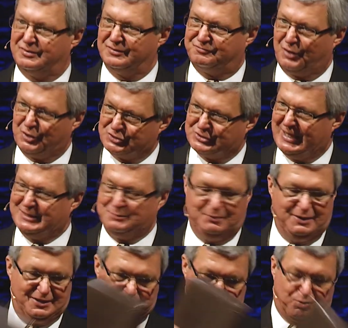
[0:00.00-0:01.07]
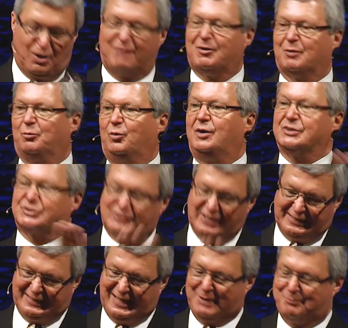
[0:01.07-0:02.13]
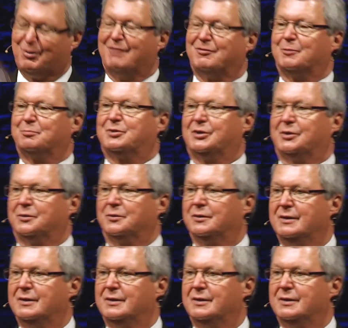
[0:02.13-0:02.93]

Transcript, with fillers: First day of the month, Proverb 1. Second day, Proverb 2.